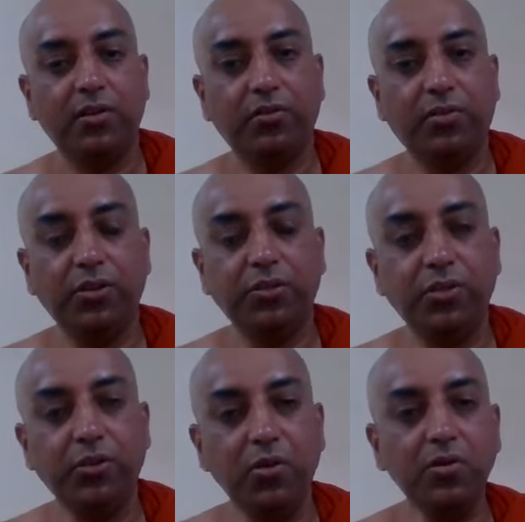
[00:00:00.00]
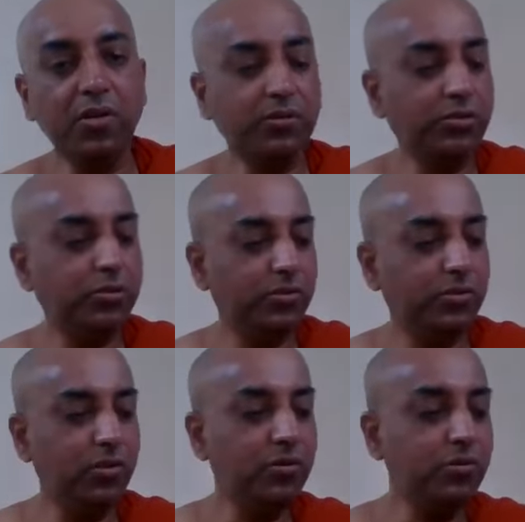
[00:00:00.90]
So you should
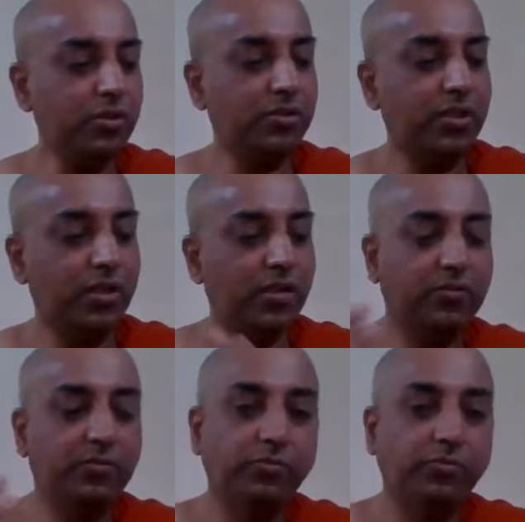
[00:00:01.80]
know the